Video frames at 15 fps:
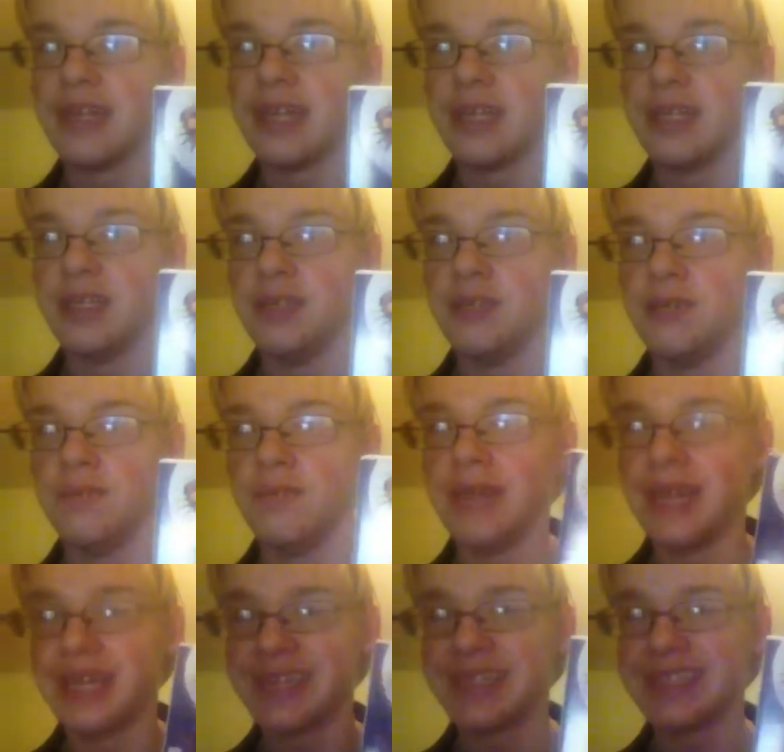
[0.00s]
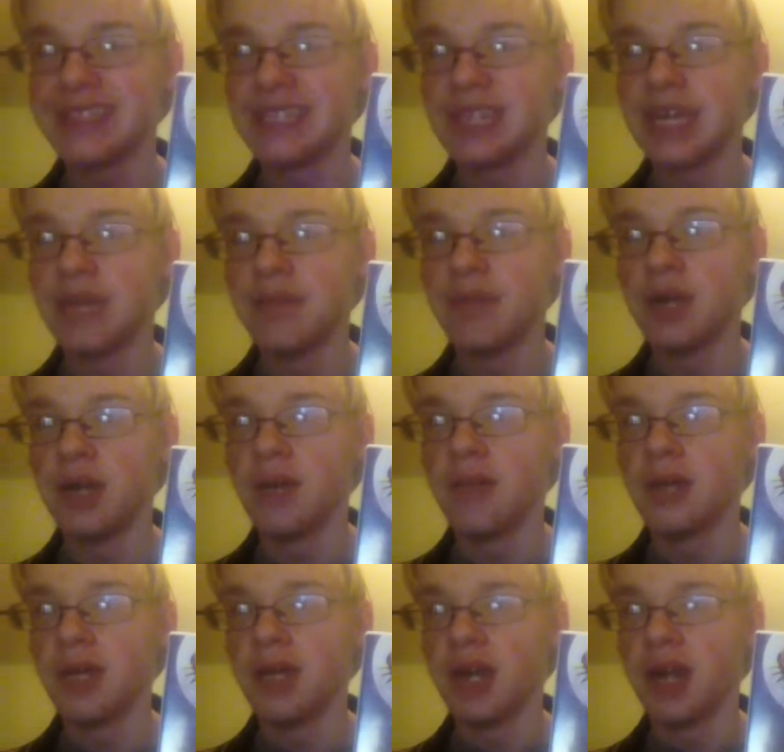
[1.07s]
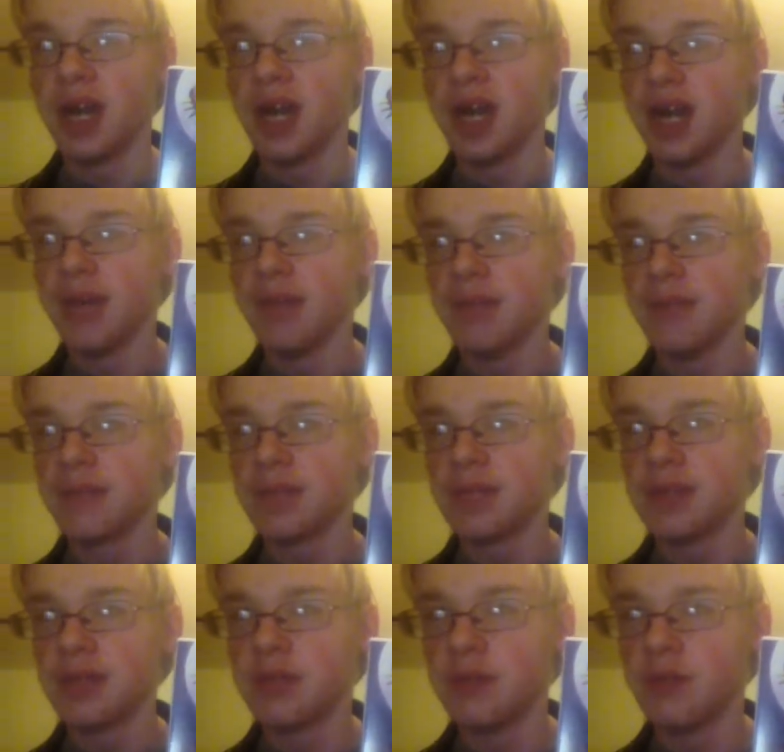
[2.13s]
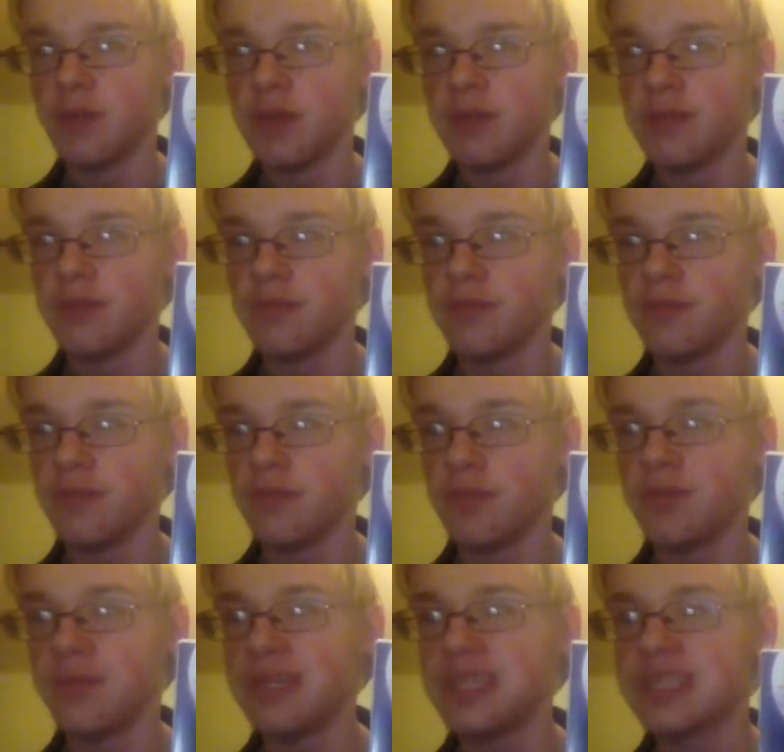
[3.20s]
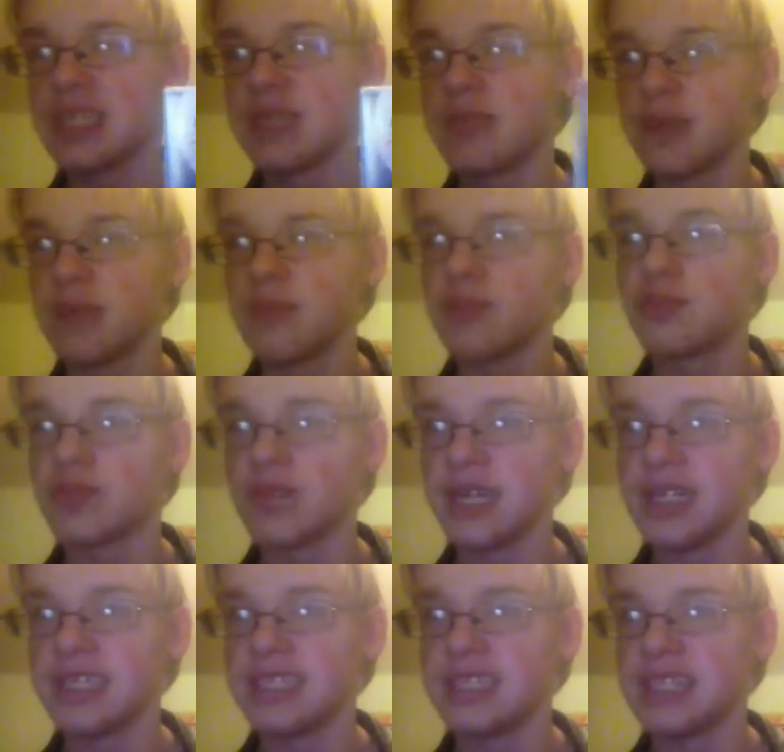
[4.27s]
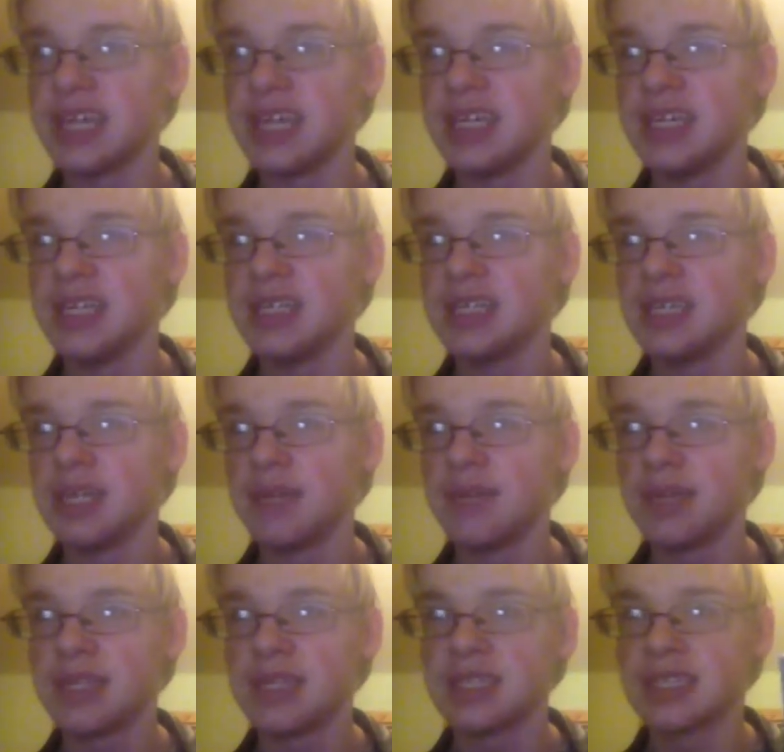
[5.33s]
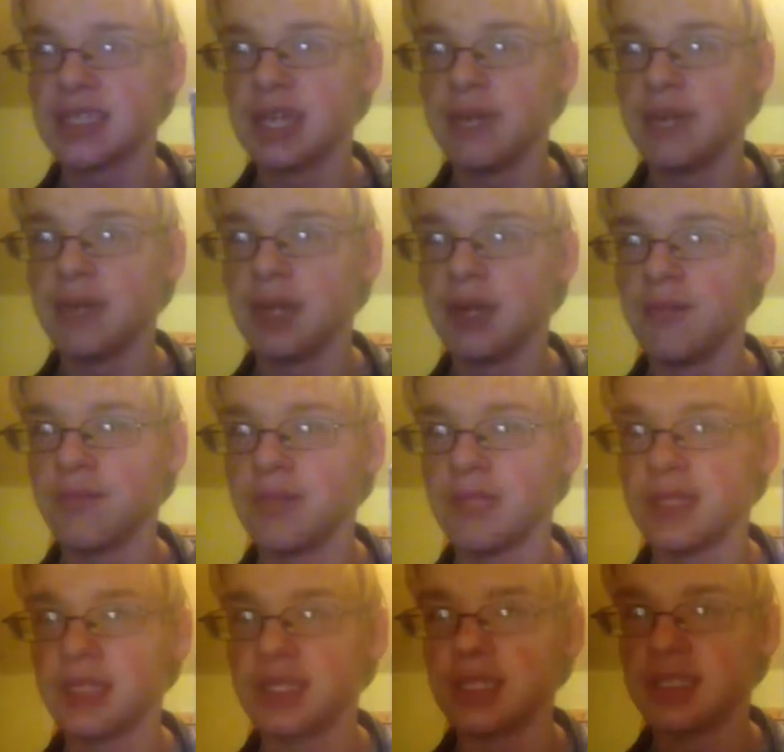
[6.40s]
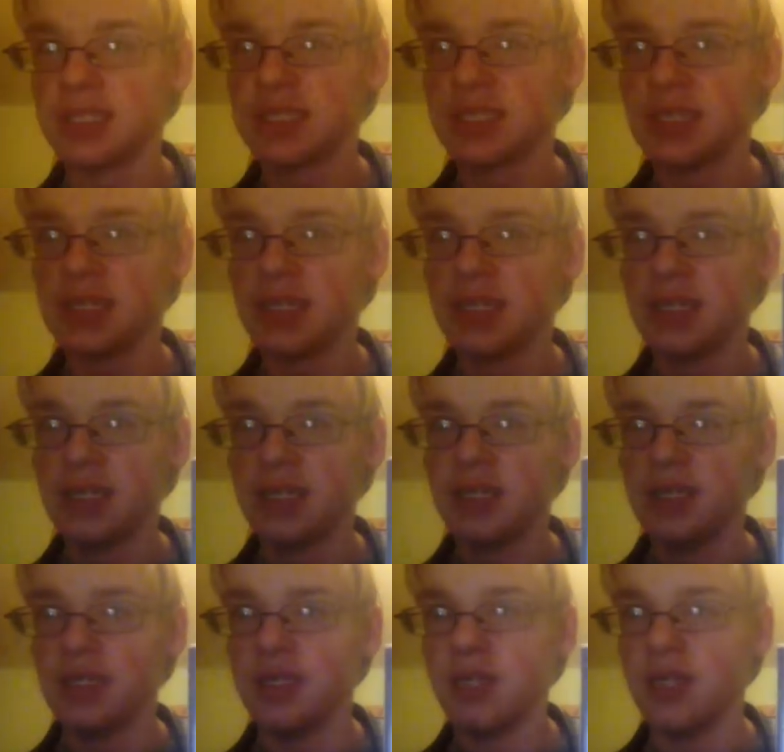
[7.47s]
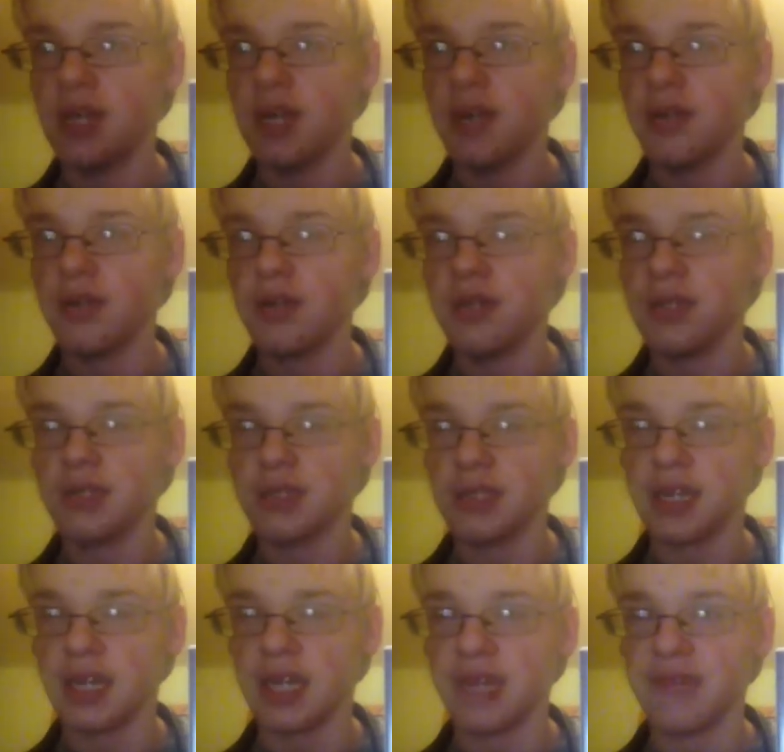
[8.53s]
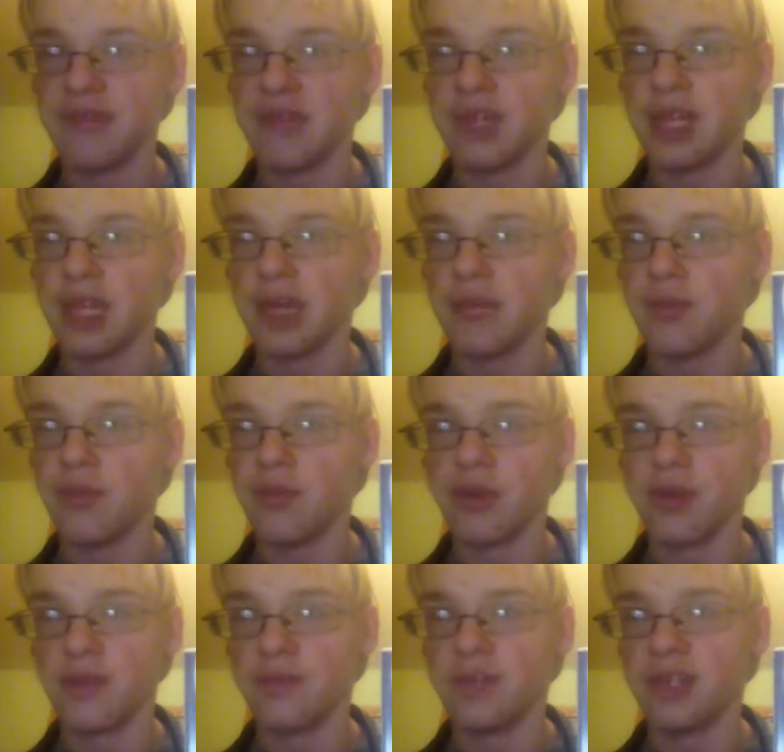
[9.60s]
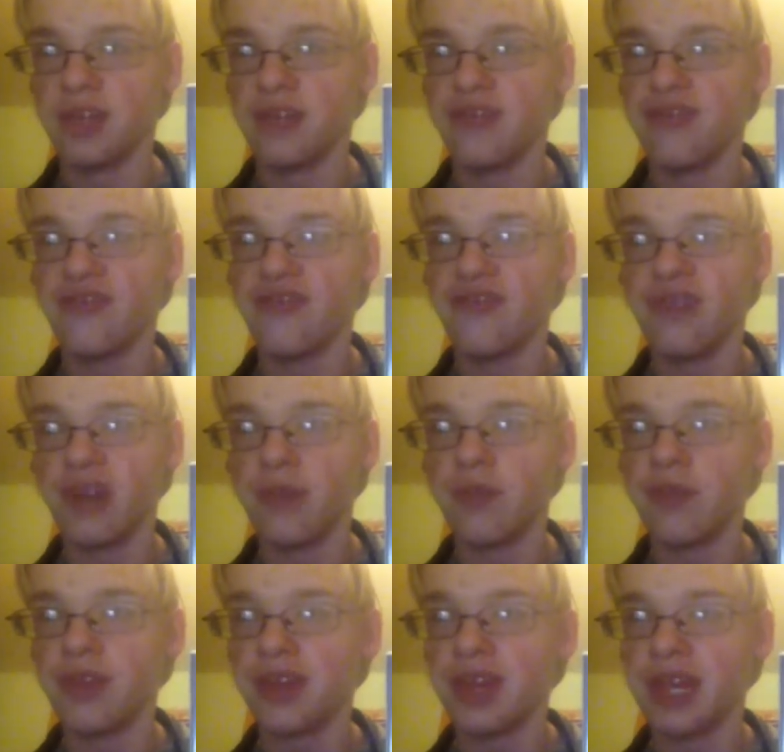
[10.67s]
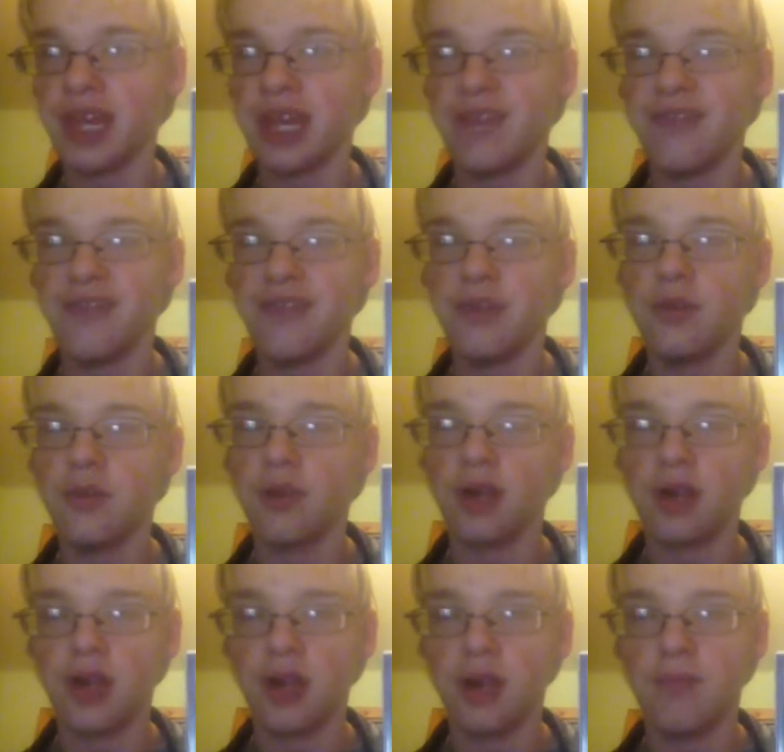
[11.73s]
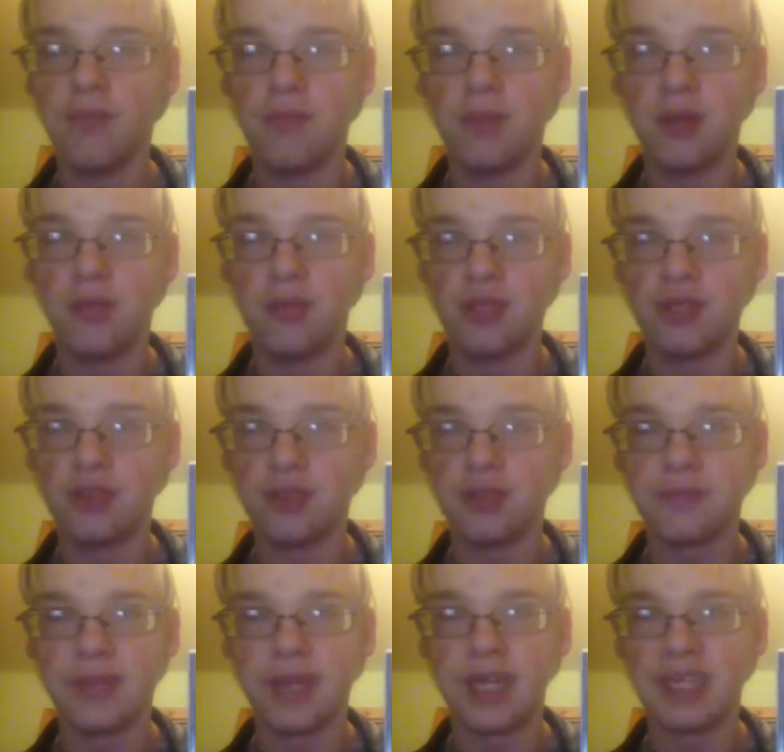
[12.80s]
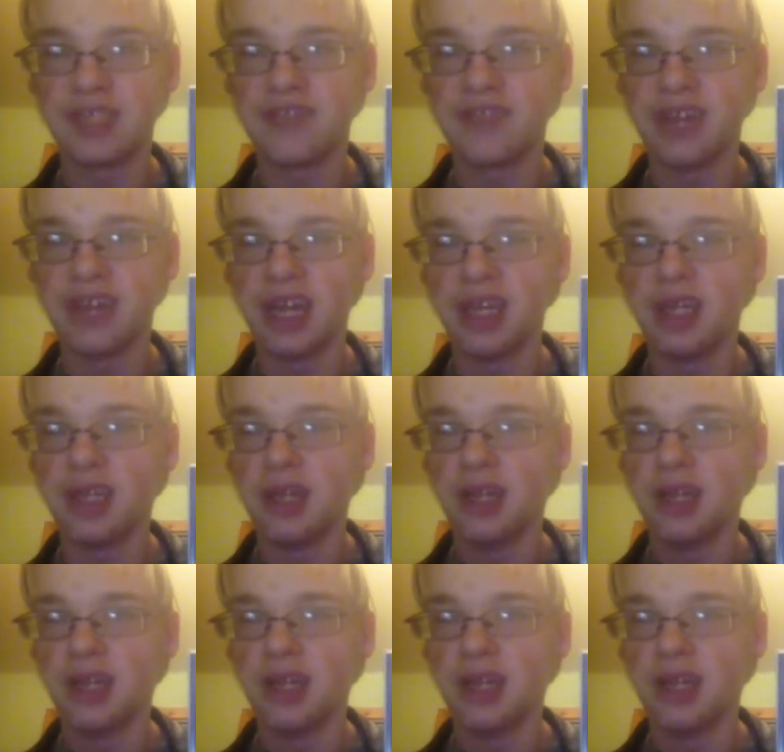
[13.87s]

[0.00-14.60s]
that you pick this game up. What I'm trying to say is pick this game up because you're gonna have a lot more fun with it if you were a Majora's Mask fan.